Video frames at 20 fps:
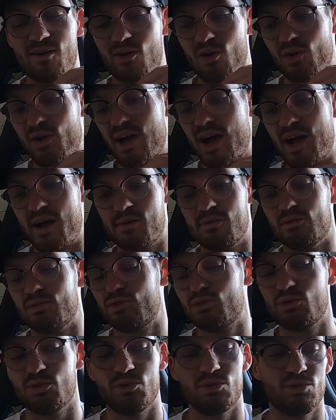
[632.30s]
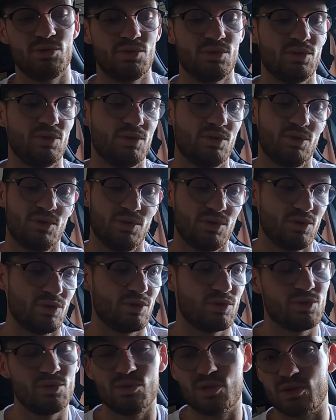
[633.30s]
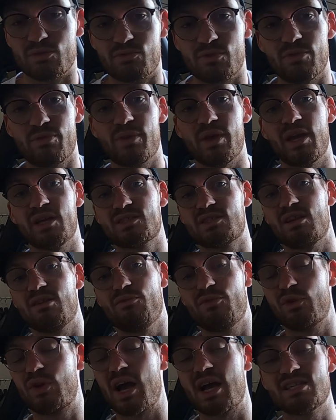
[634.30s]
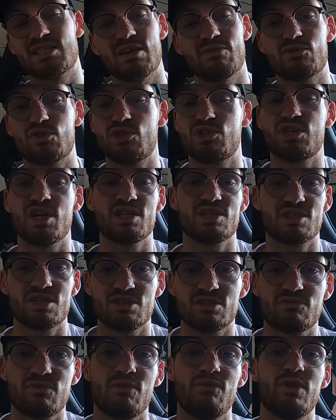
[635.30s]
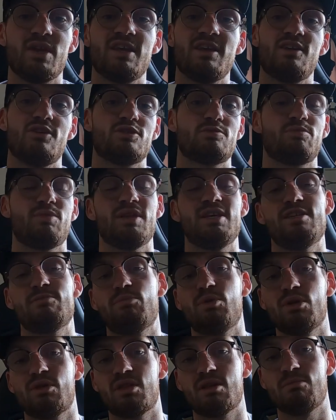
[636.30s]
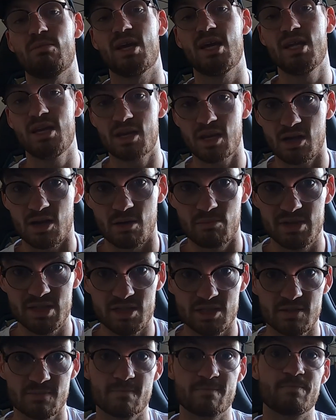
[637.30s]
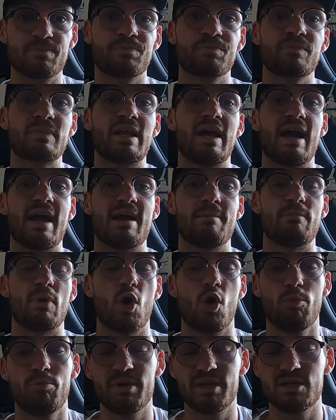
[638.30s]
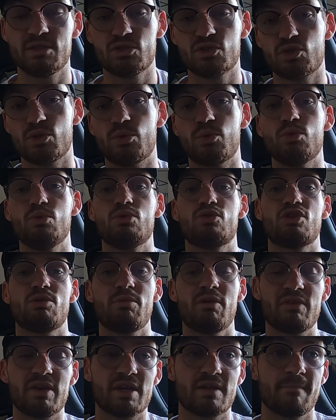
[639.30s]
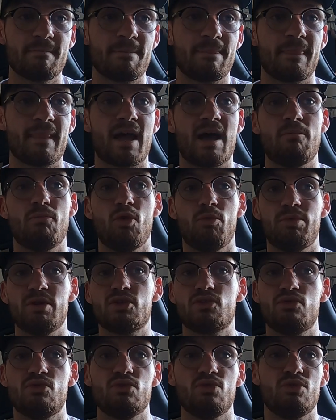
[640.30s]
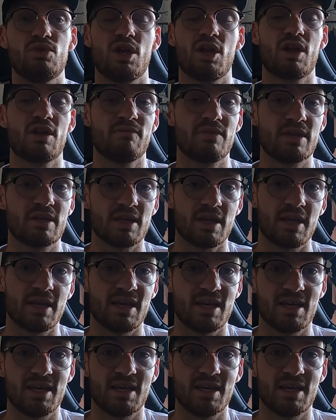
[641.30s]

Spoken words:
on how to do different things. And if you guys have suggestions for videos, please put them in the comments. I am open to do some of it. I'm open to do a lot of it.